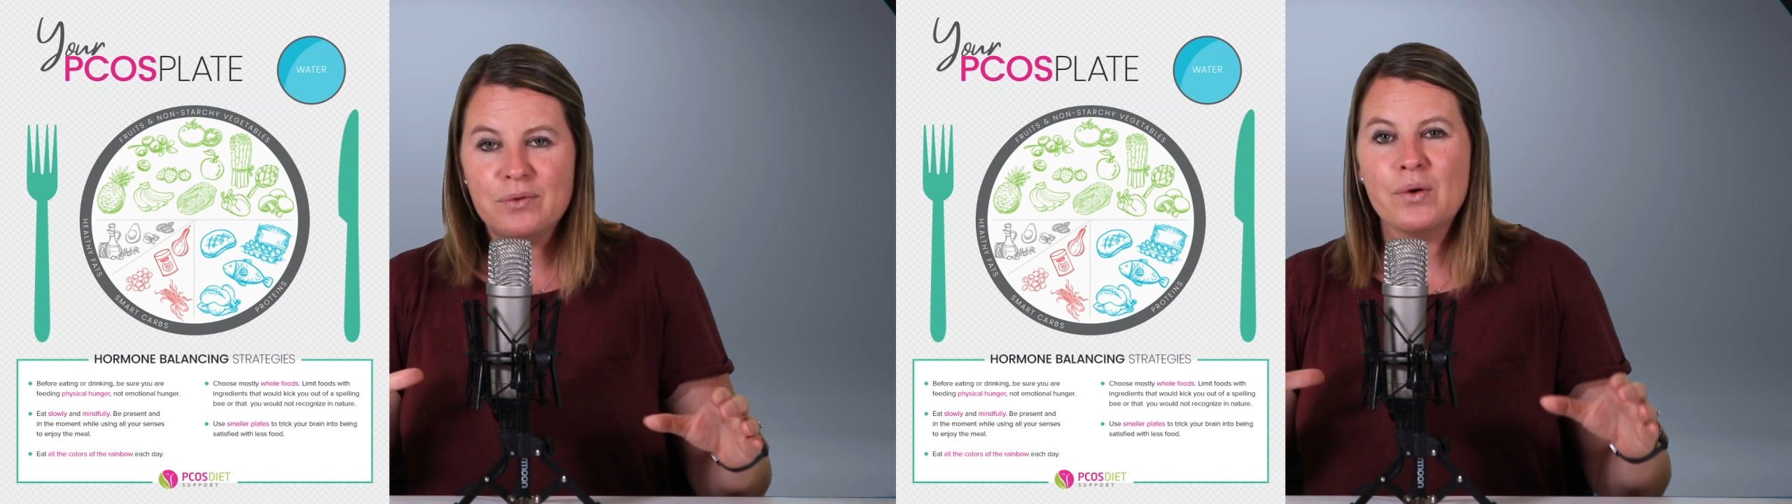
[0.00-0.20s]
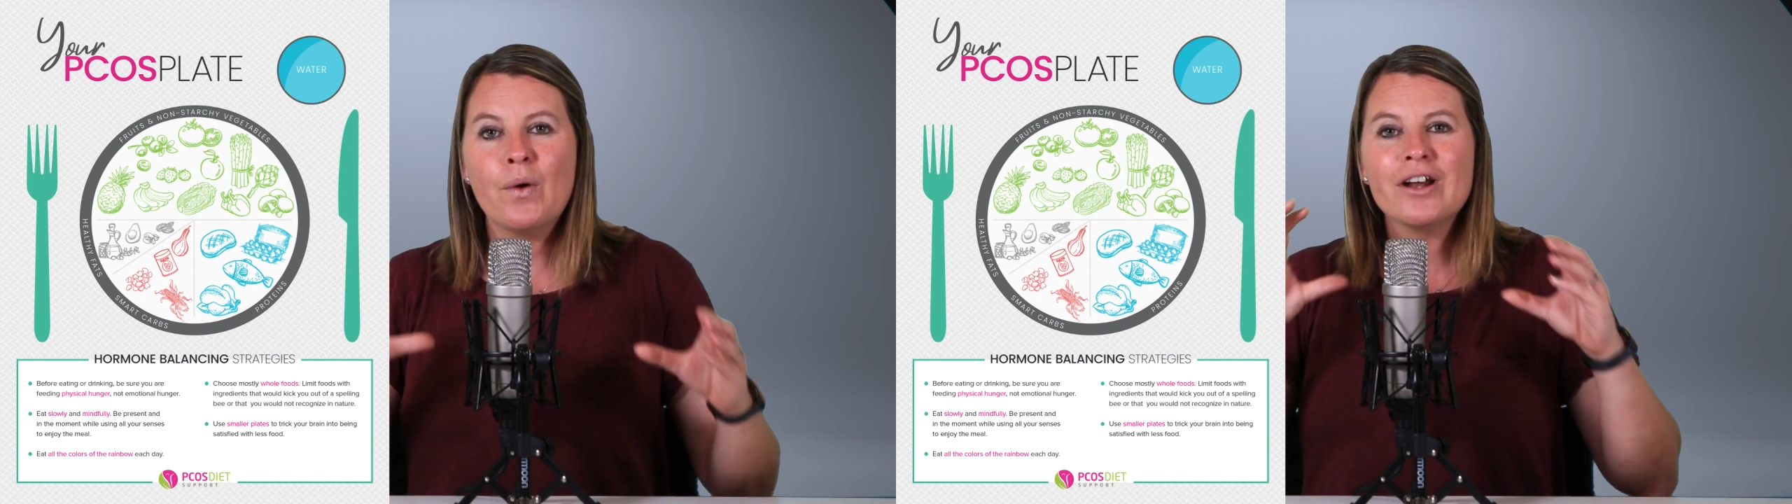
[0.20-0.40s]

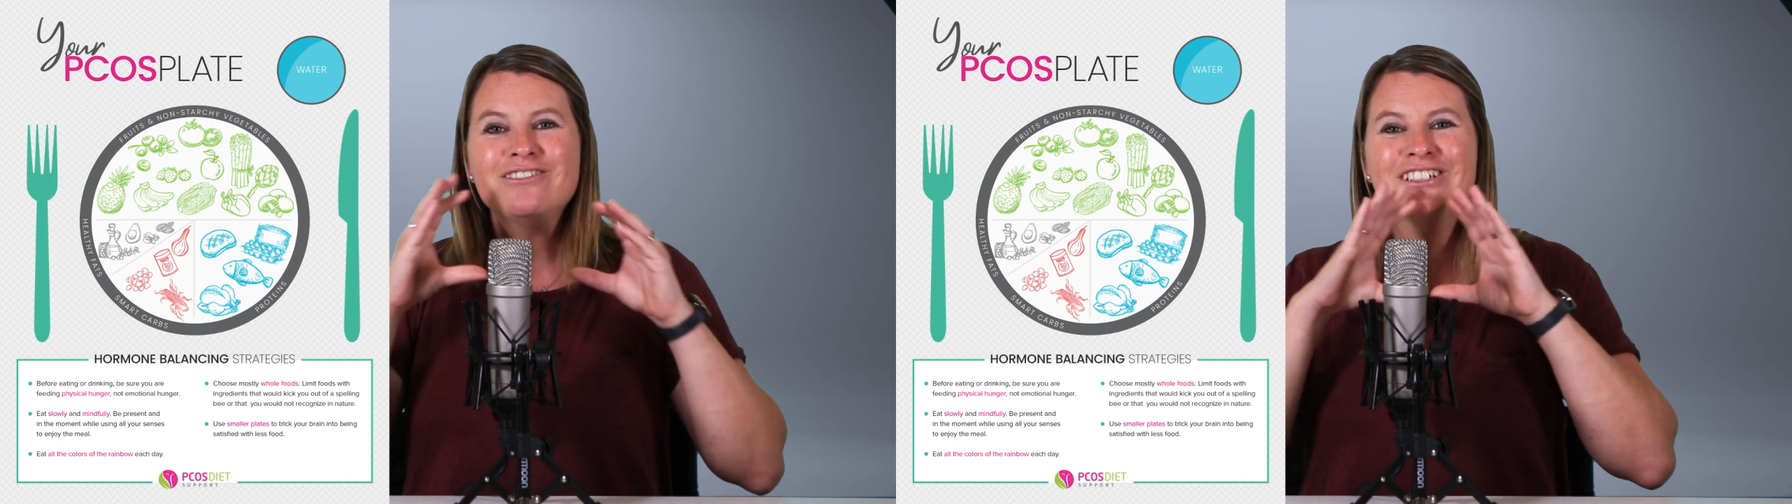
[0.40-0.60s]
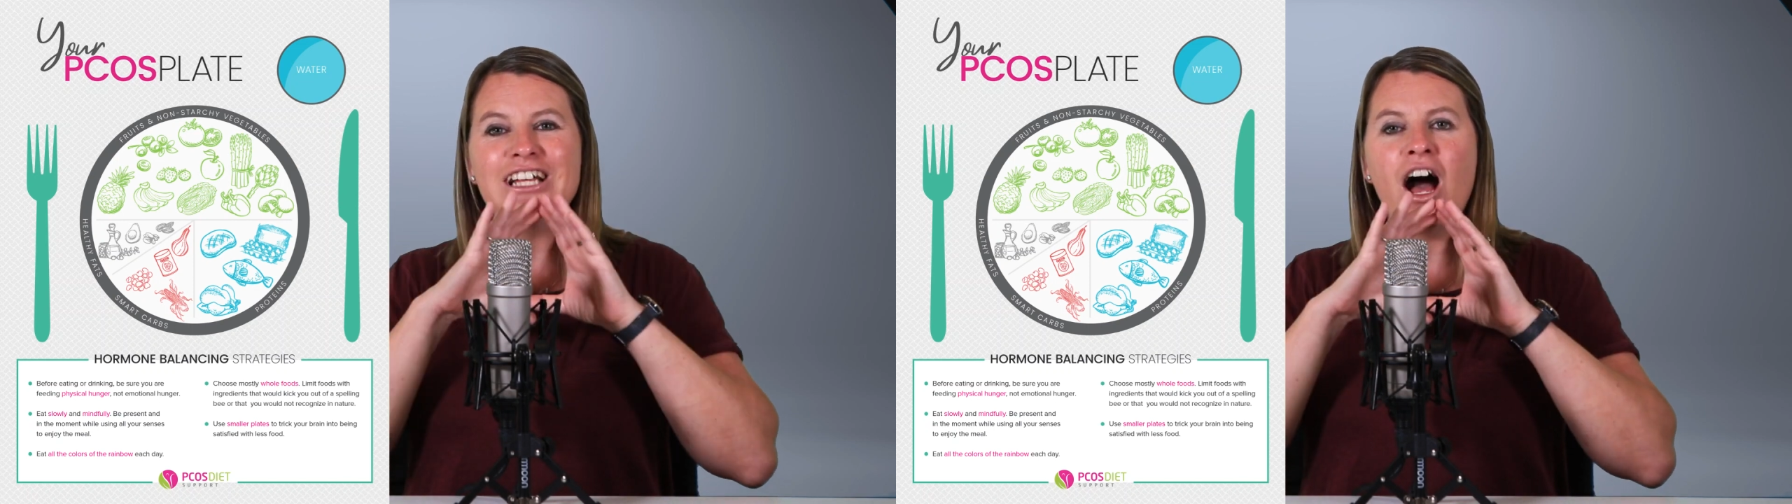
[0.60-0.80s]
we want to
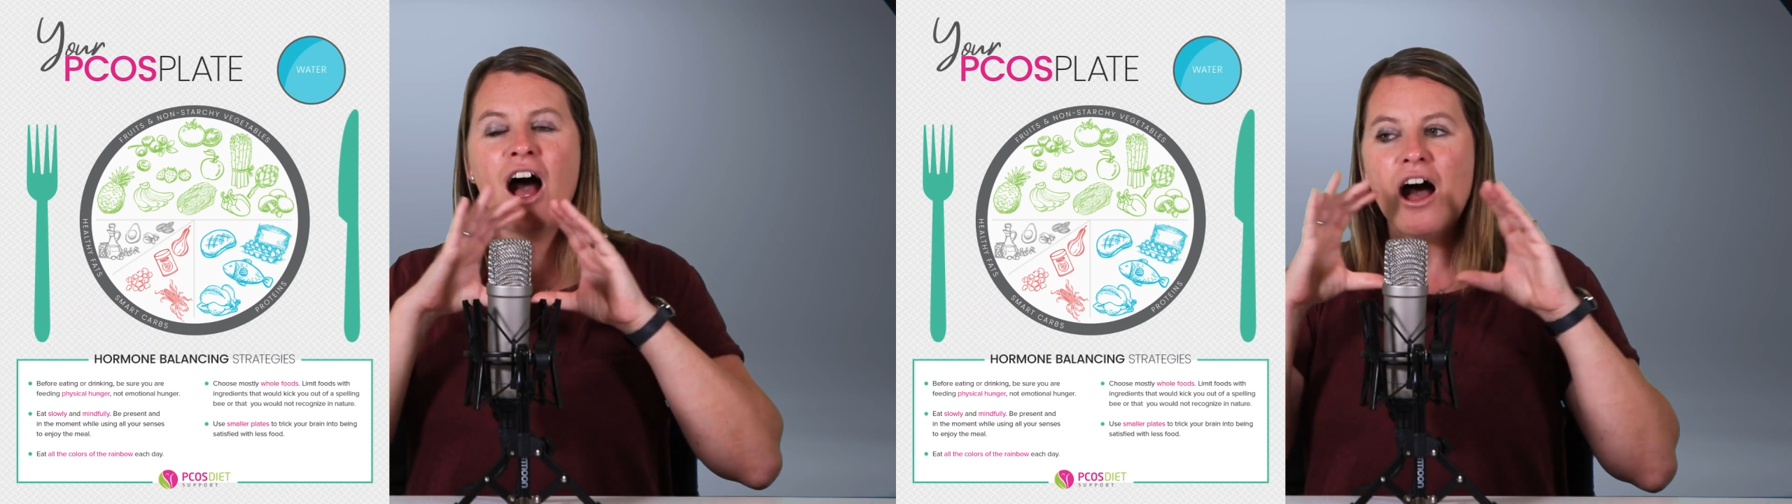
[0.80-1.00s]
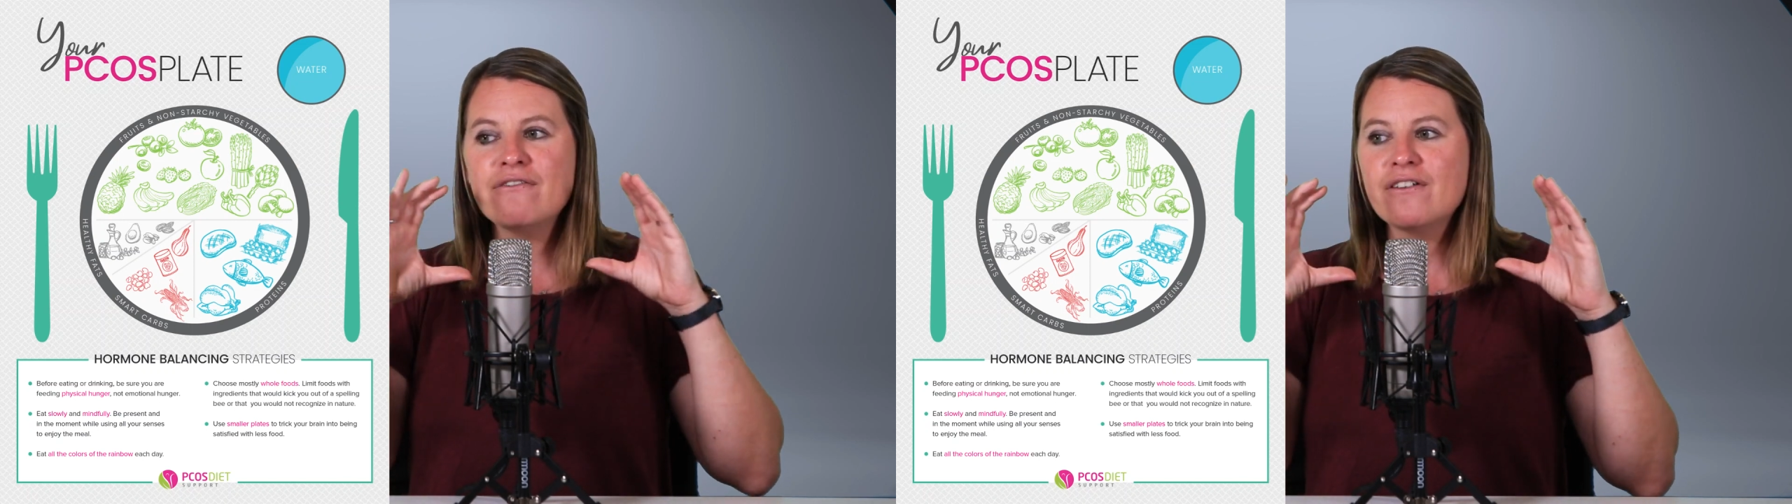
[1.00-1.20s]
fill
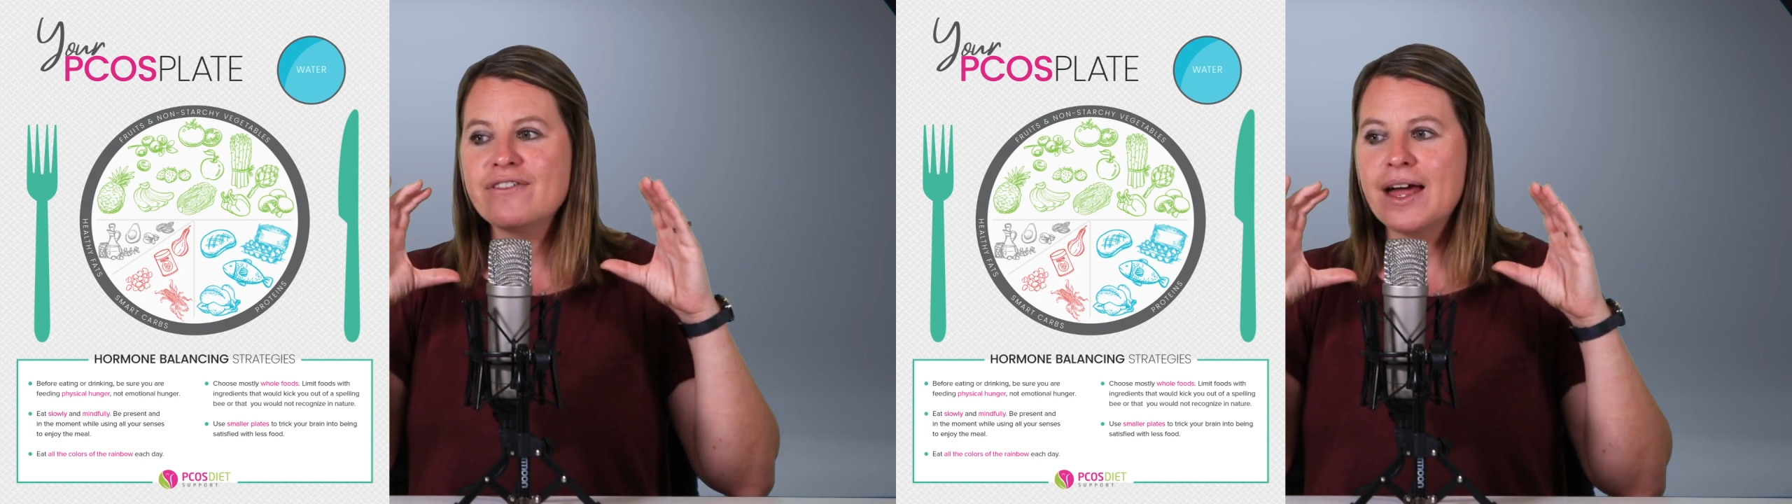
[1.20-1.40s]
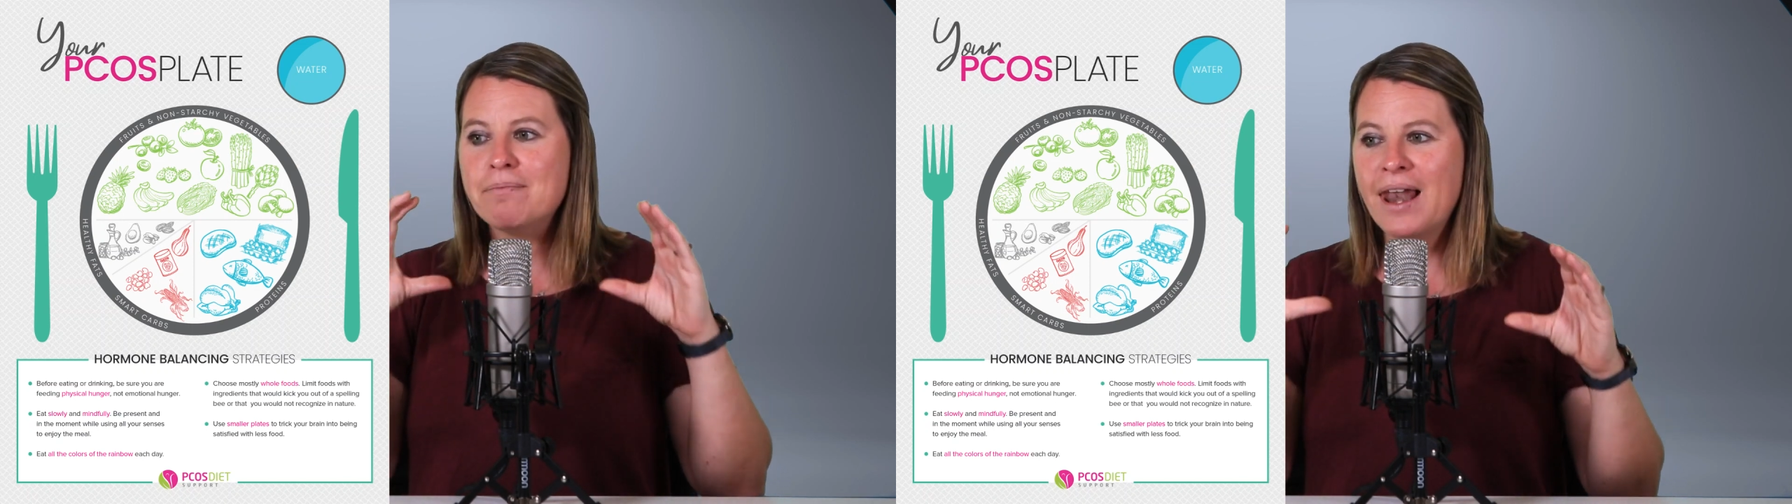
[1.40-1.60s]
half of
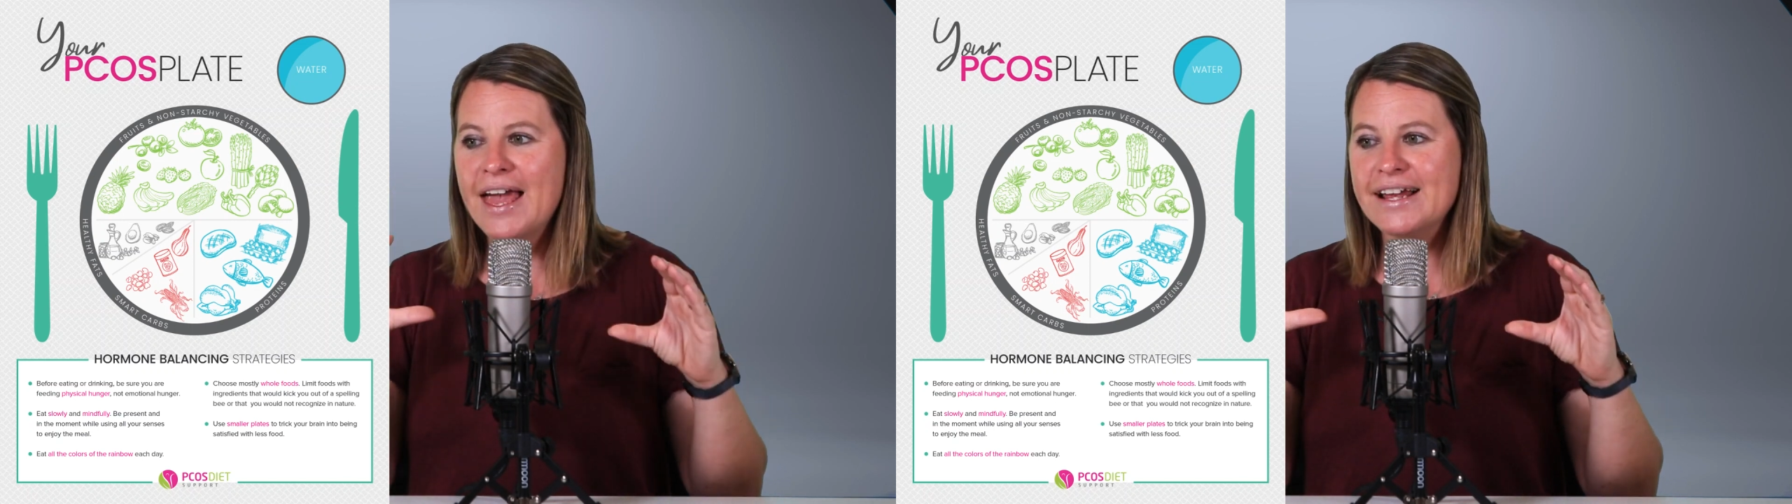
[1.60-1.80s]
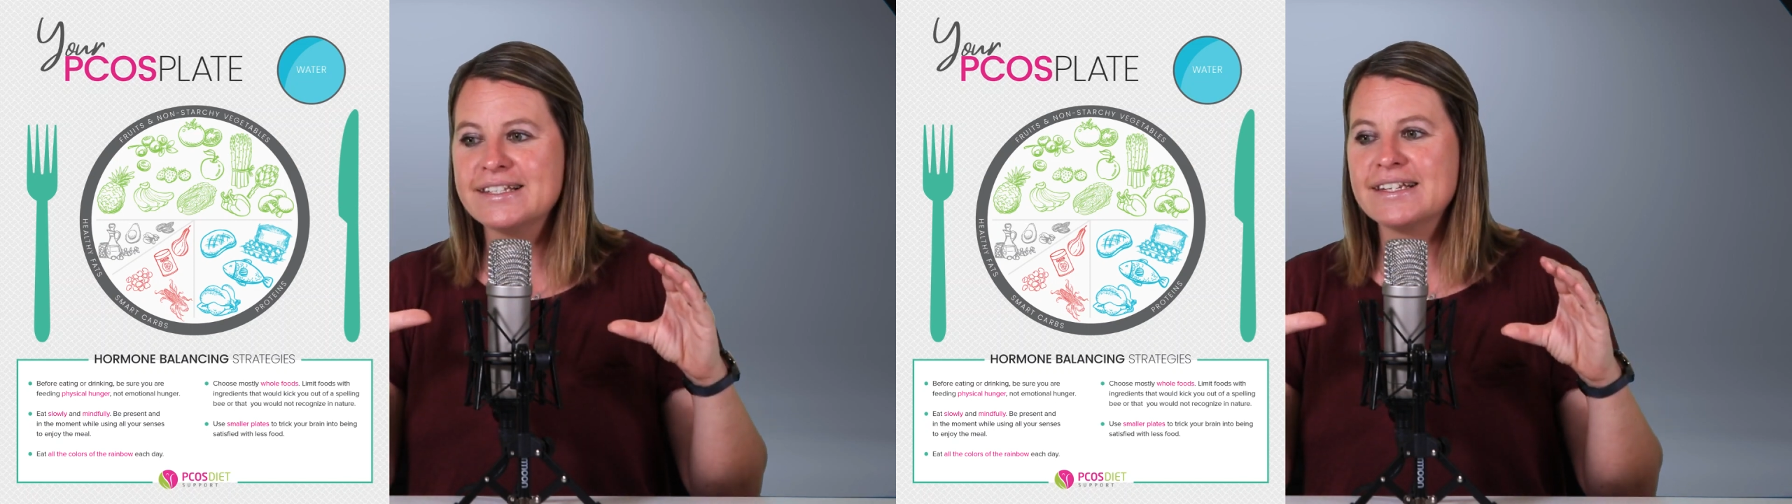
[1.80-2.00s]
that
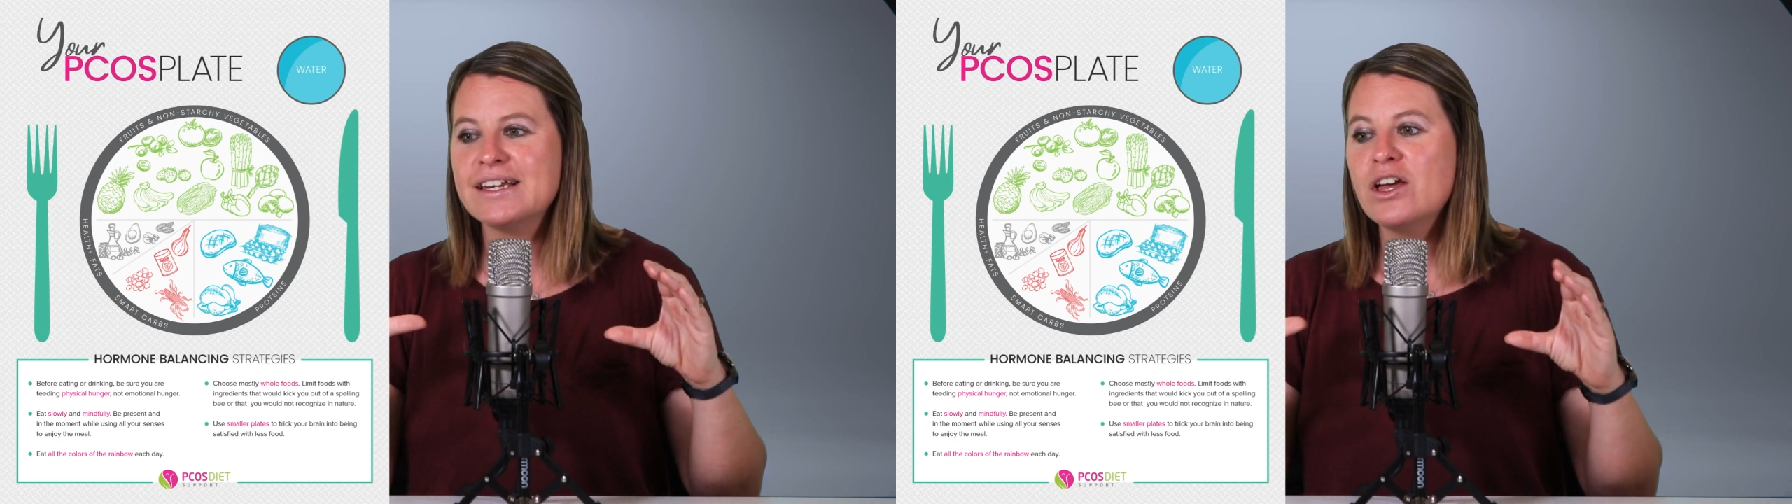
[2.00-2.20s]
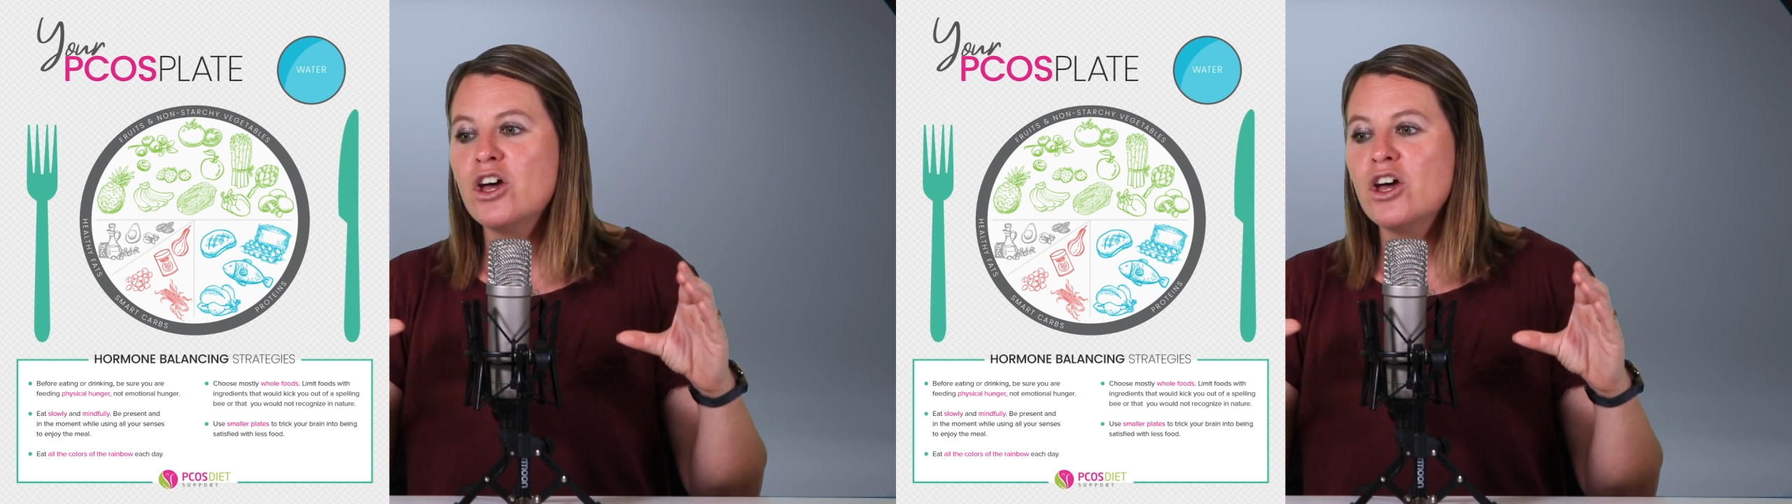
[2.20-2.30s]
plate